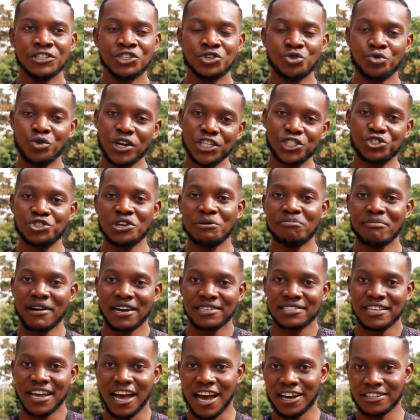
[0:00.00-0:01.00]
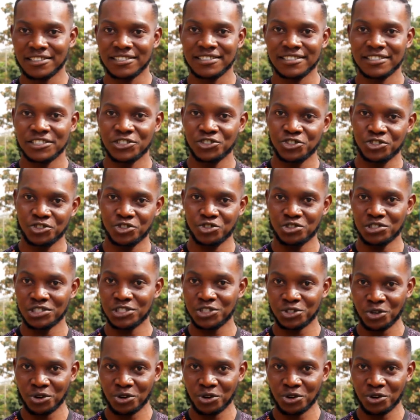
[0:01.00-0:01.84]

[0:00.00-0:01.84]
the way to a man's heart is through his